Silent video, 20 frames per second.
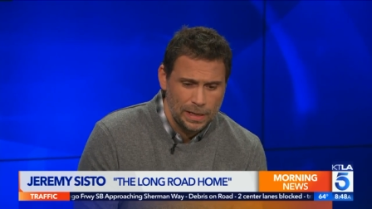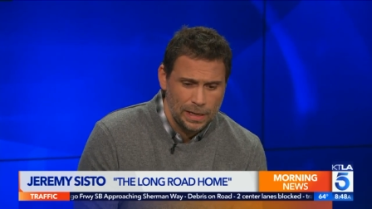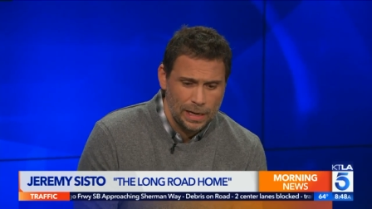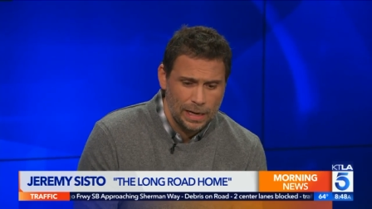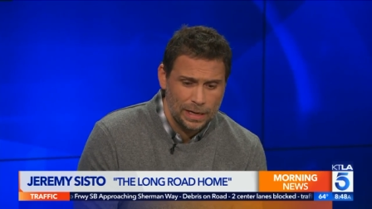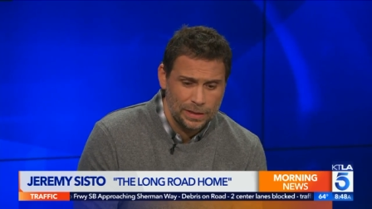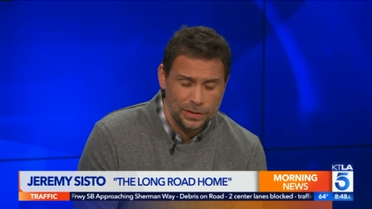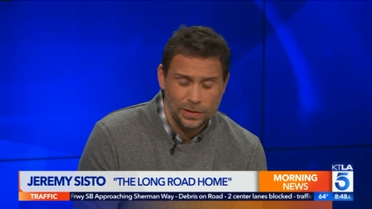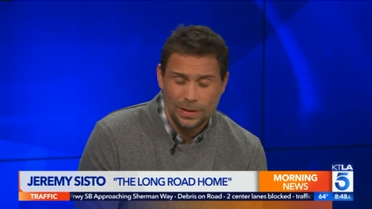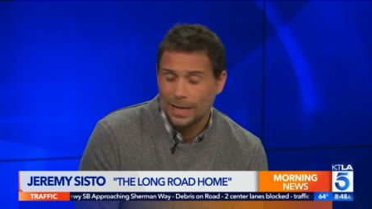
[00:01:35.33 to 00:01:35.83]

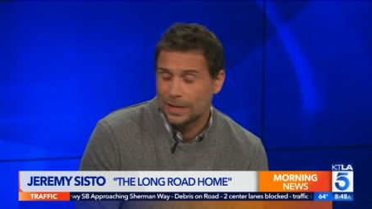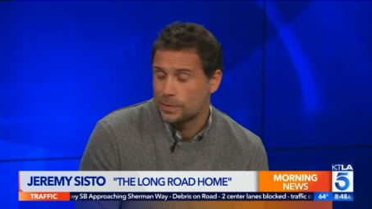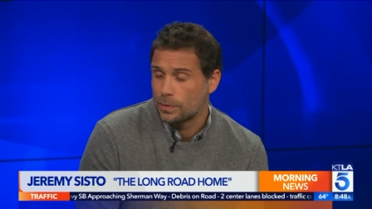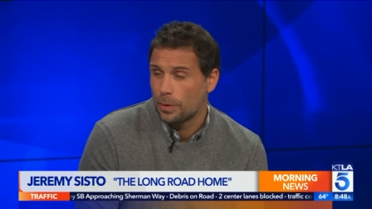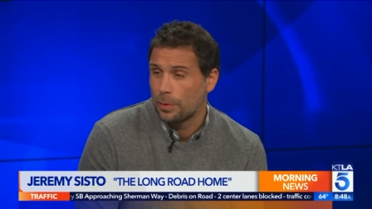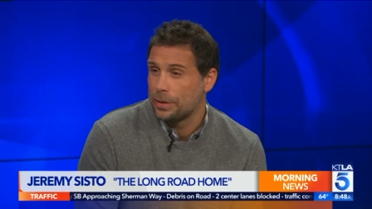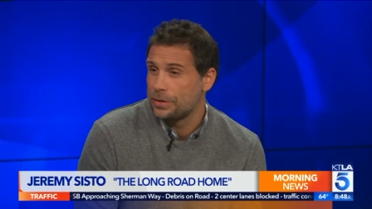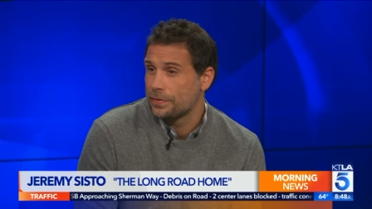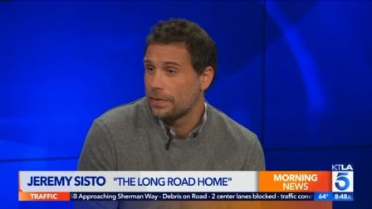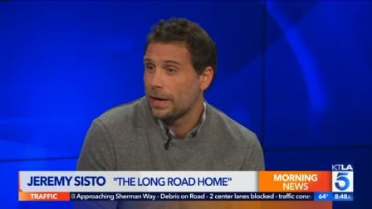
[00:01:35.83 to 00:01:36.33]
and so that's
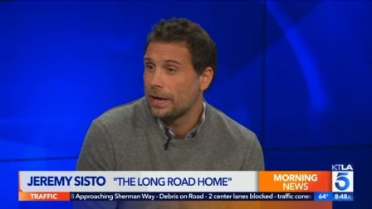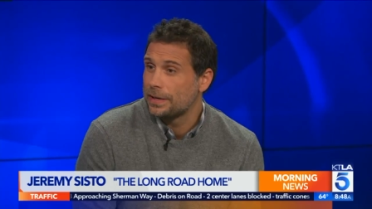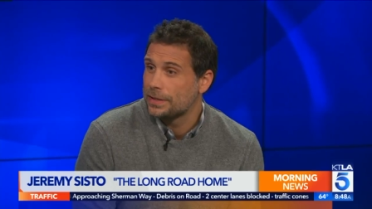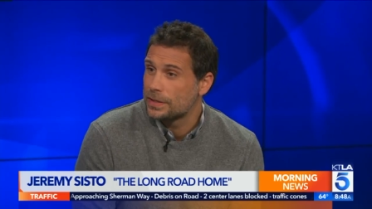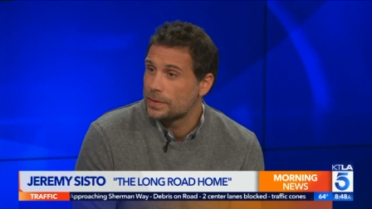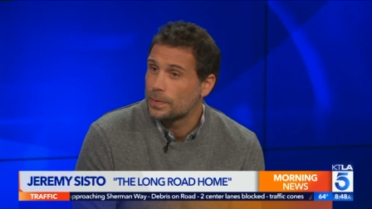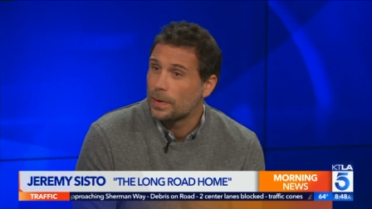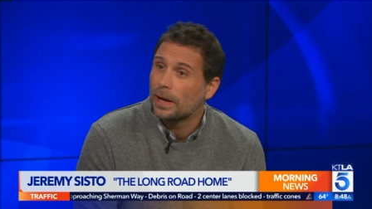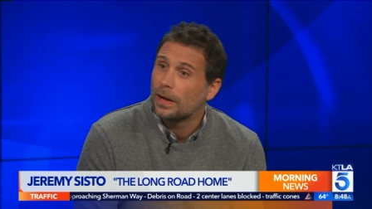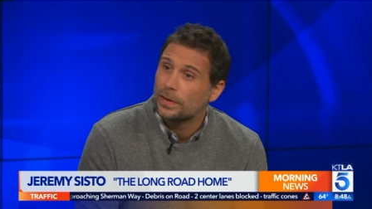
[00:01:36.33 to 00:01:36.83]
where we trained
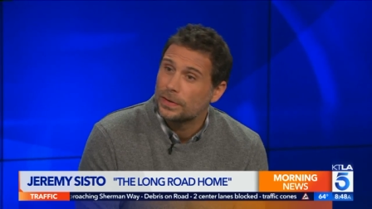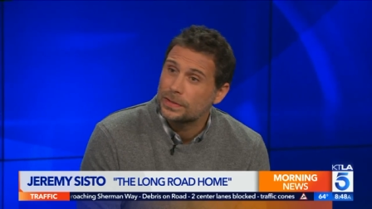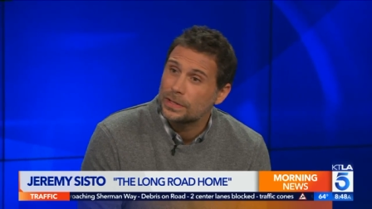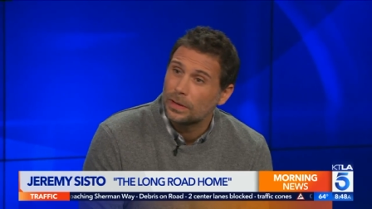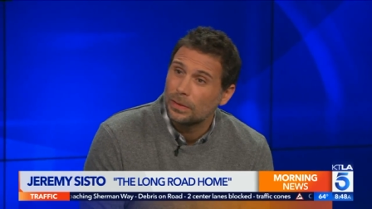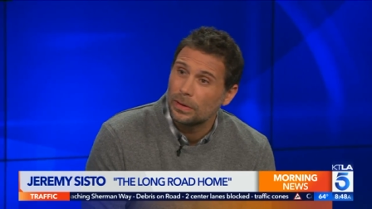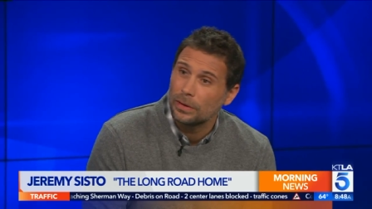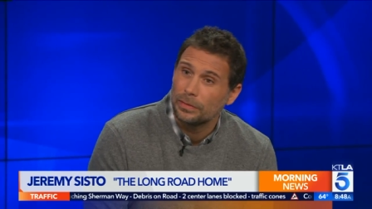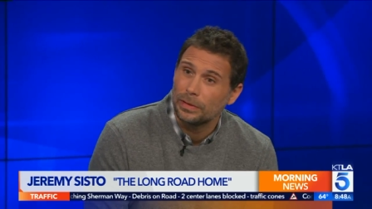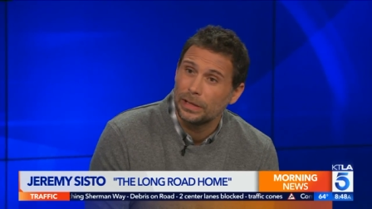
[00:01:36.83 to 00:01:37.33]
as well.
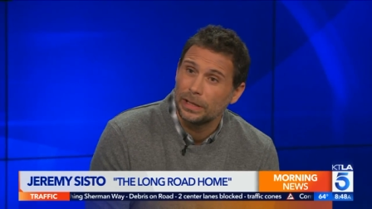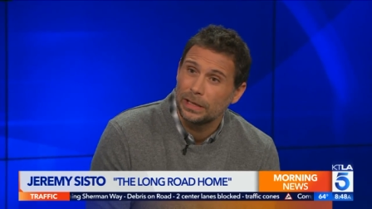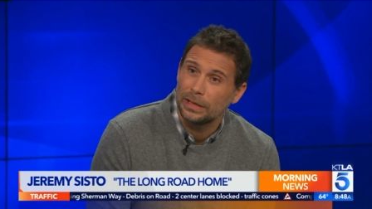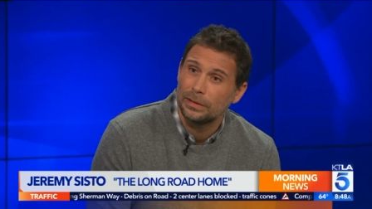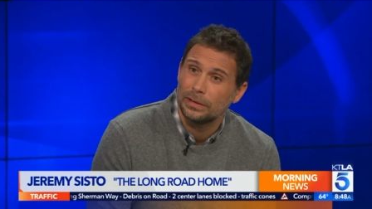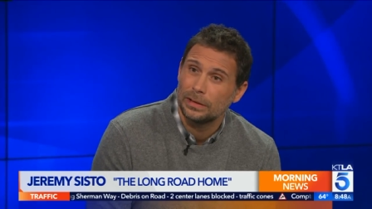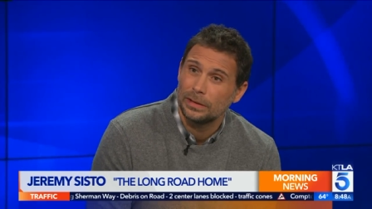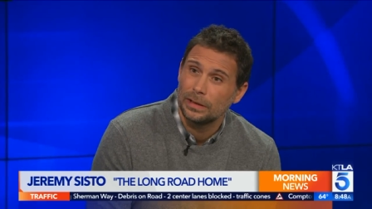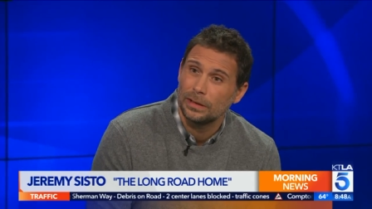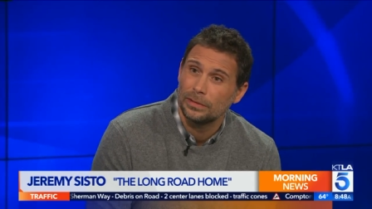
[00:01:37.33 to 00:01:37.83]
So it really
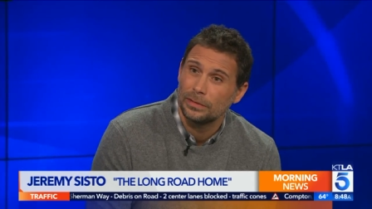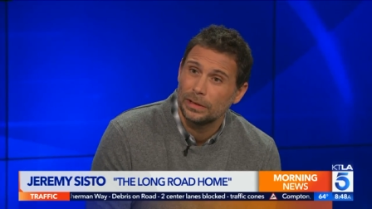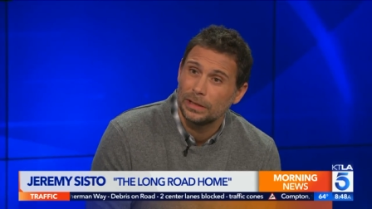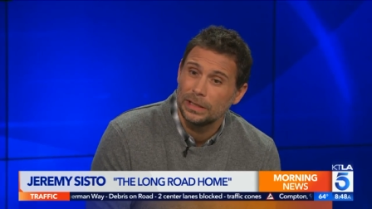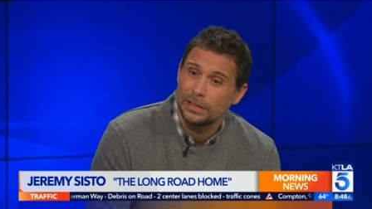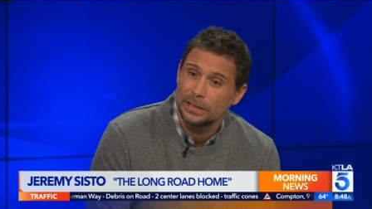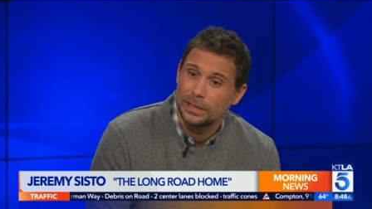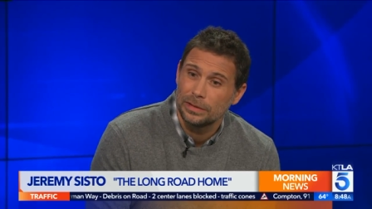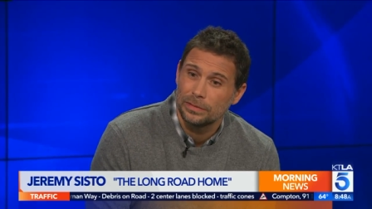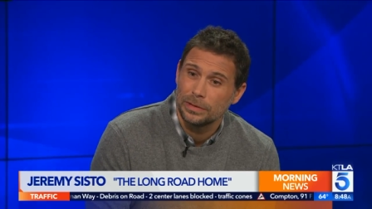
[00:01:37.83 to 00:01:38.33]
it
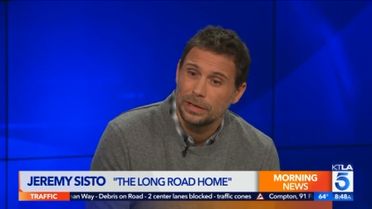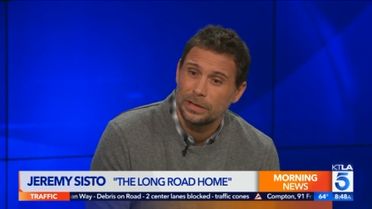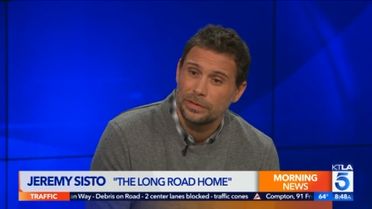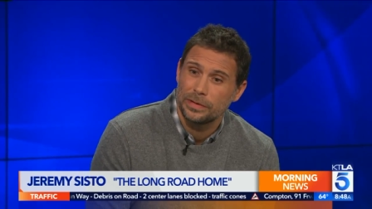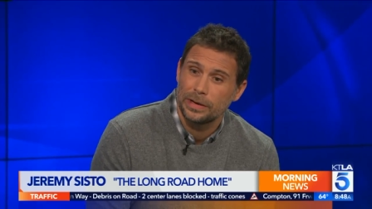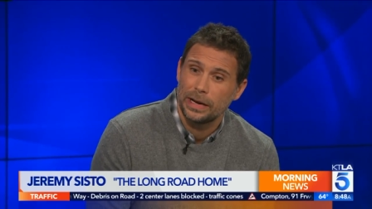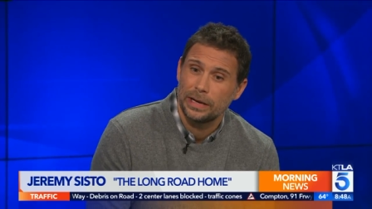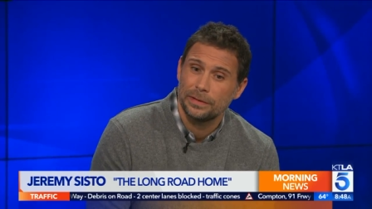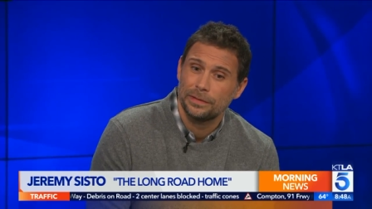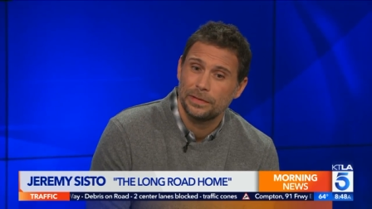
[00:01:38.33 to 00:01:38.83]
really did
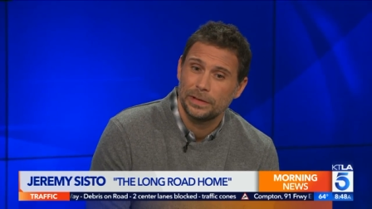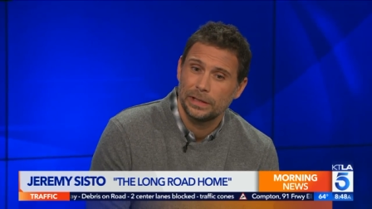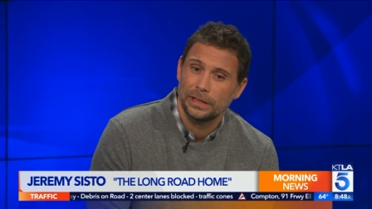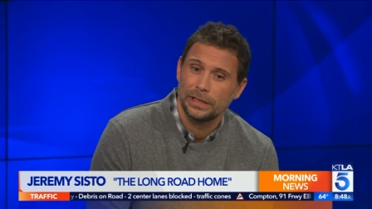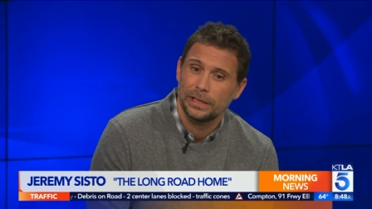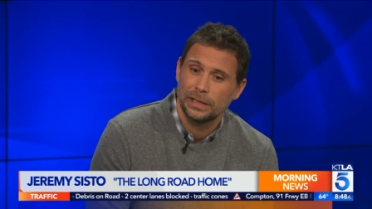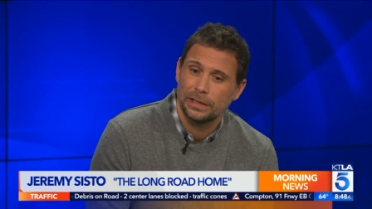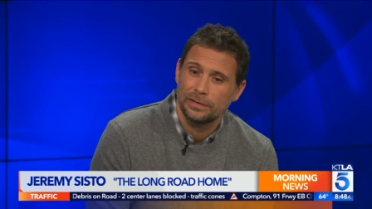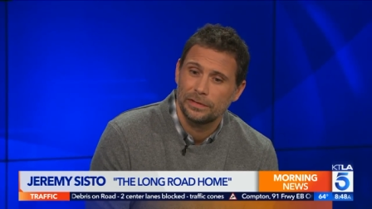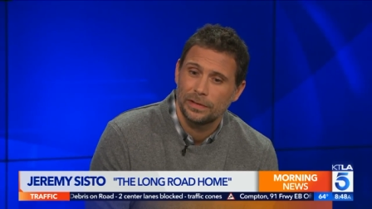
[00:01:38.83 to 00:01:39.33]
recreate a
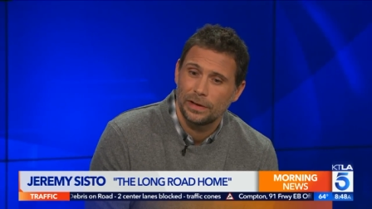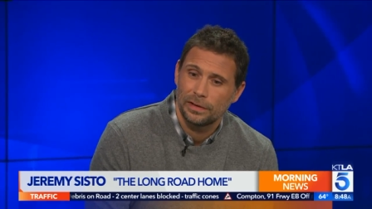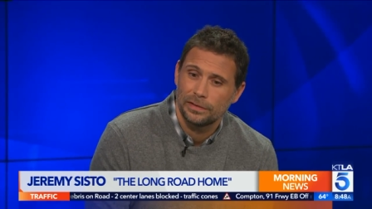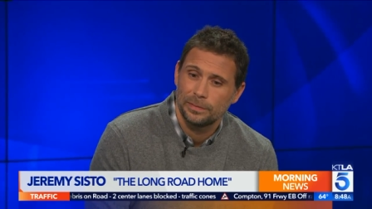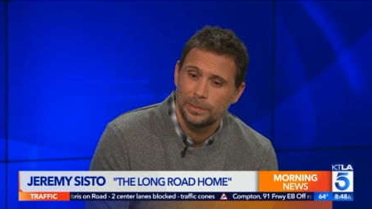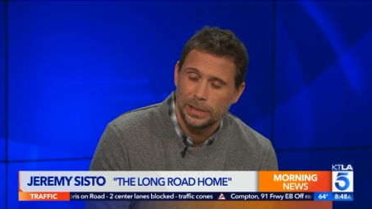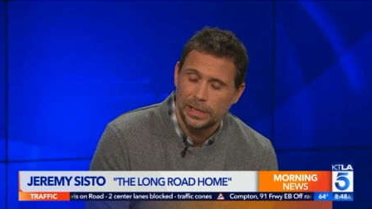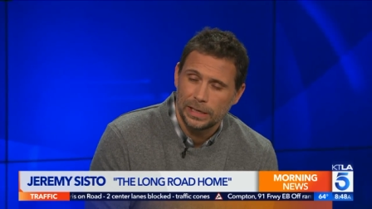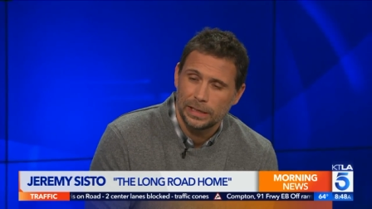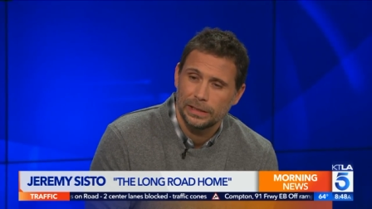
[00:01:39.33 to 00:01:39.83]
feeling of,
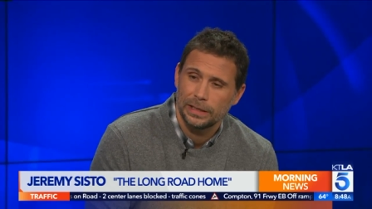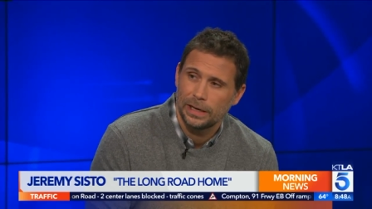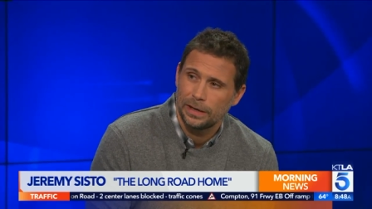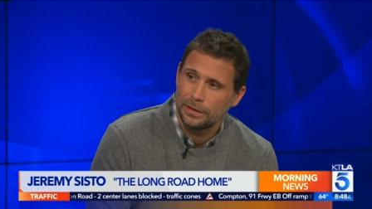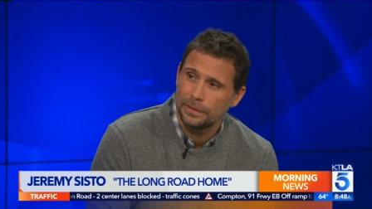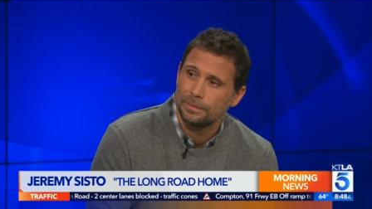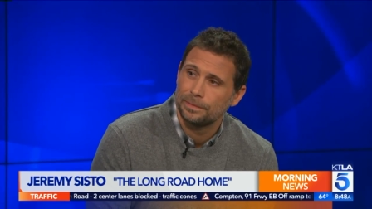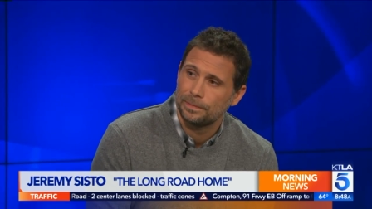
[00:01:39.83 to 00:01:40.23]
of being there.